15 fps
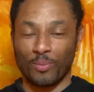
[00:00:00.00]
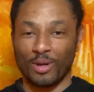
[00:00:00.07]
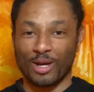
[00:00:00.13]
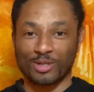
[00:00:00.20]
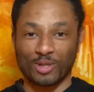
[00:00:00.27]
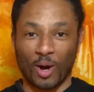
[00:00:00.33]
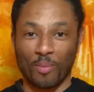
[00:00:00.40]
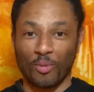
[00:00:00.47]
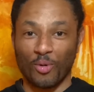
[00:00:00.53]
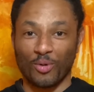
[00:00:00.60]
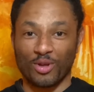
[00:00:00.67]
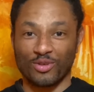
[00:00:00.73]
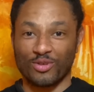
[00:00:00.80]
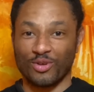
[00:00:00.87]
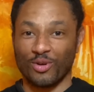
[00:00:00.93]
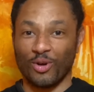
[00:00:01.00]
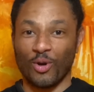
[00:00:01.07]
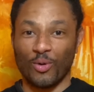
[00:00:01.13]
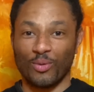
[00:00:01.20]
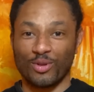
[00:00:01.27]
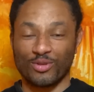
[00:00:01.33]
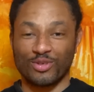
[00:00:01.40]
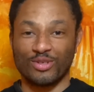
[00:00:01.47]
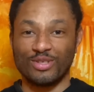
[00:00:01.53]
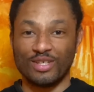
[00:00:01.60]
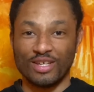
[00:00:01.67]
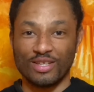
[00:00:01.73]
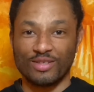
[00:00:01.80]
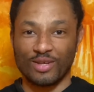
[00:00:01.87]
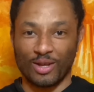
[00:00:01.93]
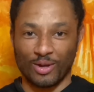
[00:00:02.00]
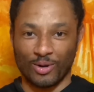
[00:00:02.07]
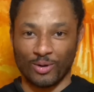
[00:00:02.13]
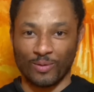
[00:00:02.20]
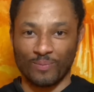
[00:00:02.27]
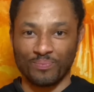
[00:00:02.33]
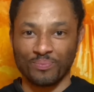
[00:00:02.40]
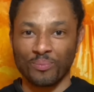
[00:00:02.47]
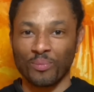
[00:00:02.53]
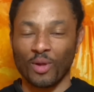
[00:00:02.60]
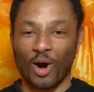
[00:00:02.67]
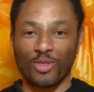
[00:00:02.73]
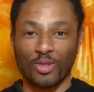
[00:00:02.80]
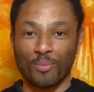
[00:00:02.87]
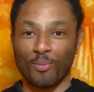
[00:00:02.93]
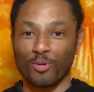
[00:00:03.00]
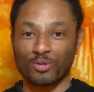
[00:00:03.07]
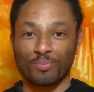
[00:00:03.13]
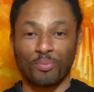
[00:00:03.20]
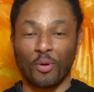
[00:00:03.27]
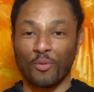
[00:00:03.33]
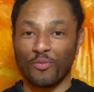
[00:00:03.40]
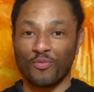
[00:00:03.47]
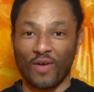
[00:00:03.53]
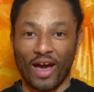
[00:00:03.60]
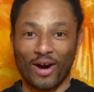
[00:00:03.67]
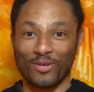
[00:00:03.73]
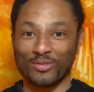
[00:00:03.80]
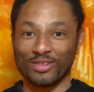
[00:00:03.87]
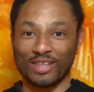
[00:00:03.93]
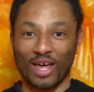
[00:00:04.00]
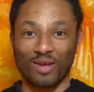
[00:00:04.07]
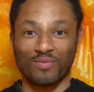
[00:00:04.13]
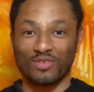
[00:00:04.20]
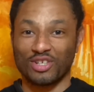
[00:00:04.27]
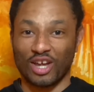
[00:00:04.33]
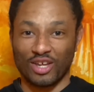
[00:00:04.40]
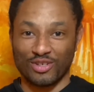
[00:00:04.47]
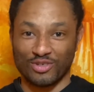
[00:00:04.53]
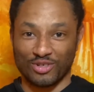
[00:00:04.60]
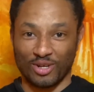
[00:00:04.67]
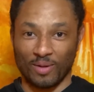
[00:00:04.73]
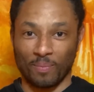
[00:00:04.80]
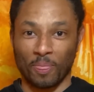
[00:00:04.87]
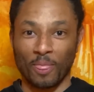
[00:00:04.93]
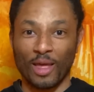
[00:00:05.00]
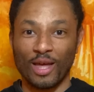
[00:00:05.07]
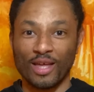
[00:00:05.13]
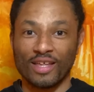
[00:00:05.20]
because I'm going to go into detail on the most profound, life-changing